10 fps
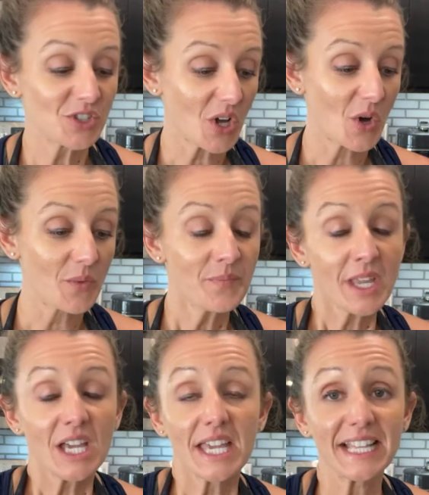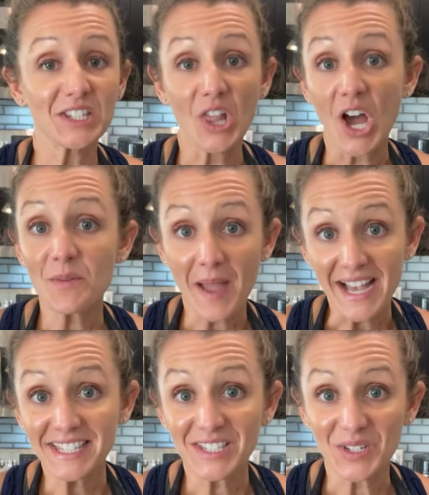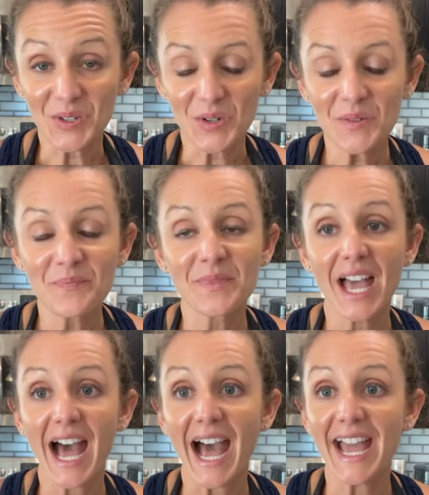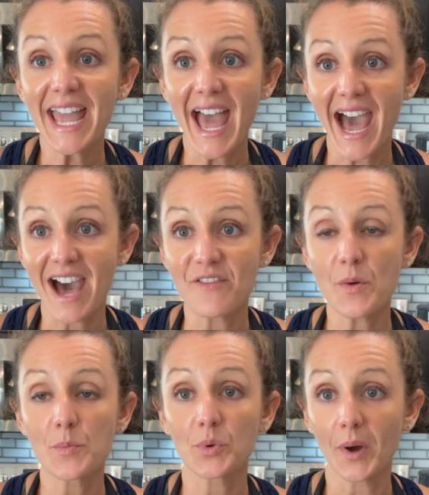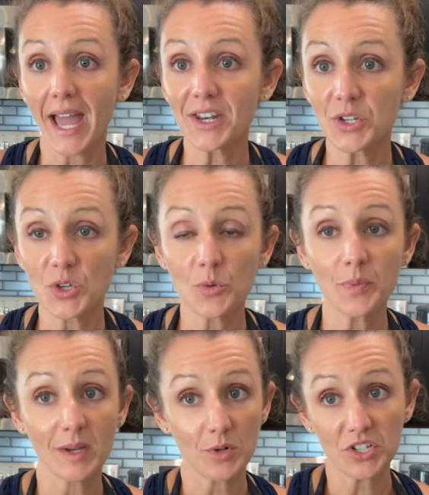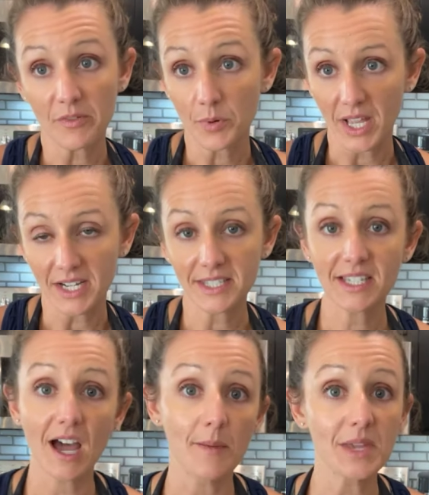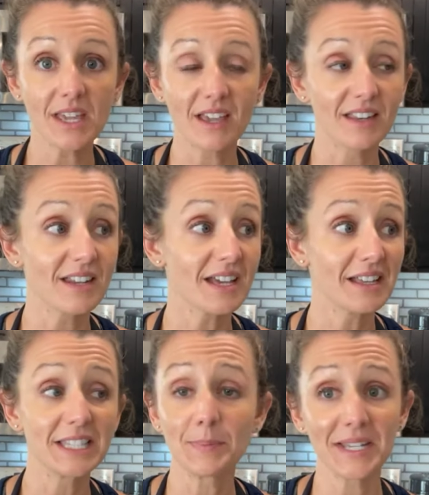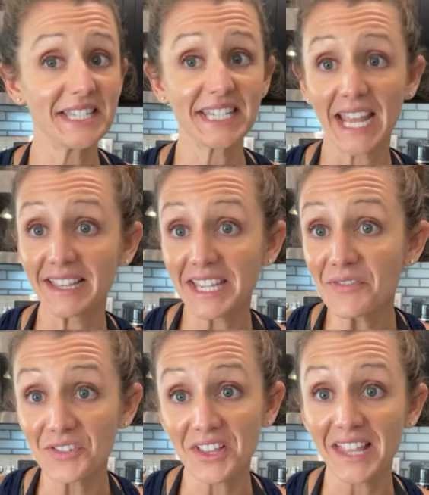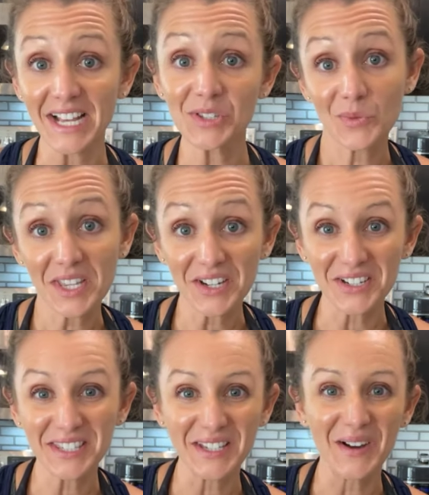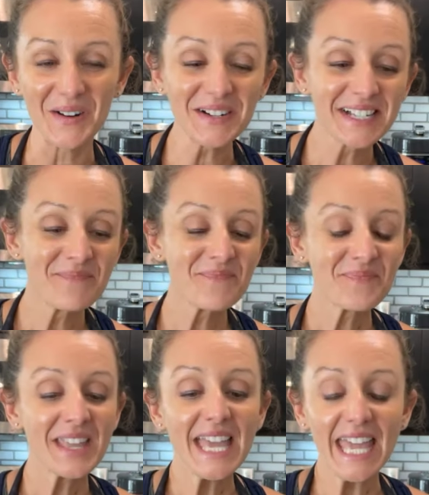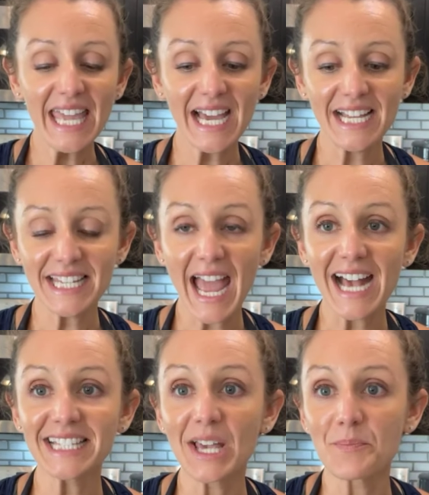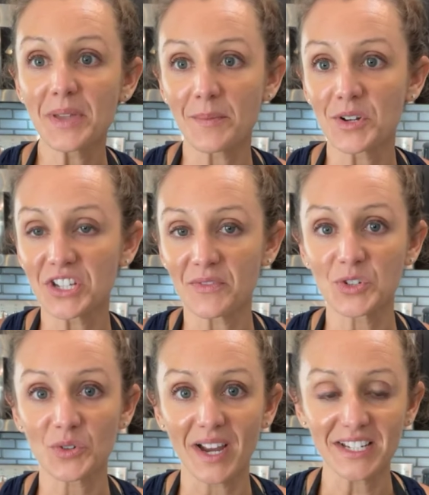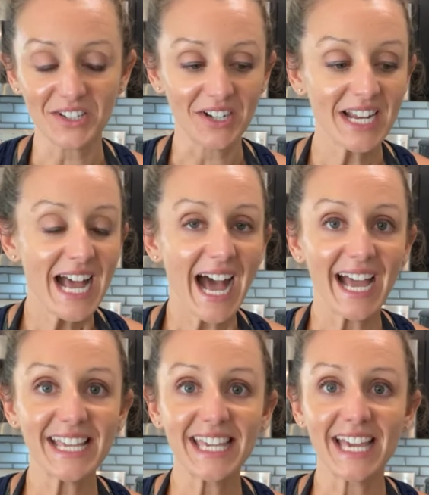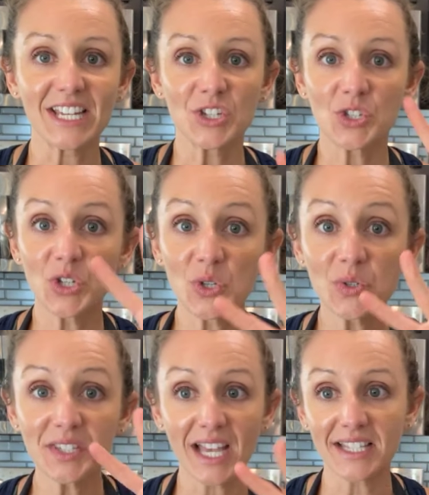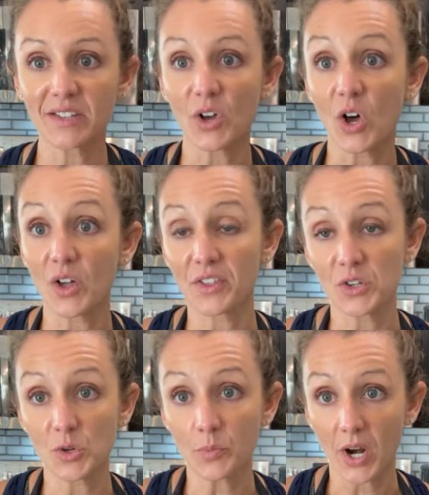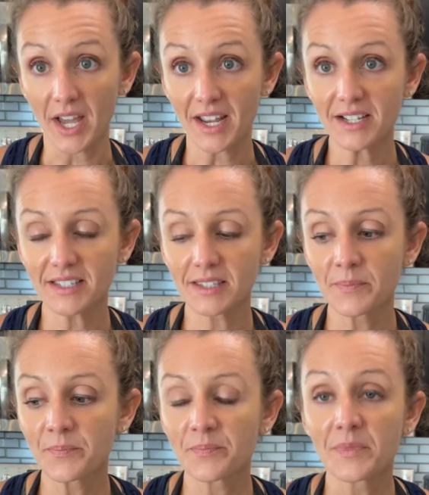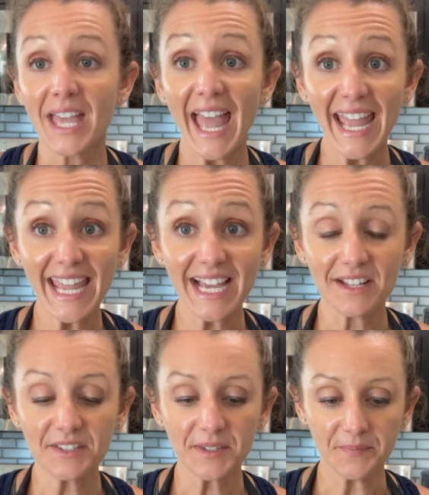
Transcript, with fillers: So it's long past due. I have brand new Pamper Chef products coming in. It's been daily for the last week or so. And as a Pamper Chef director, I get two sets of all the new products. And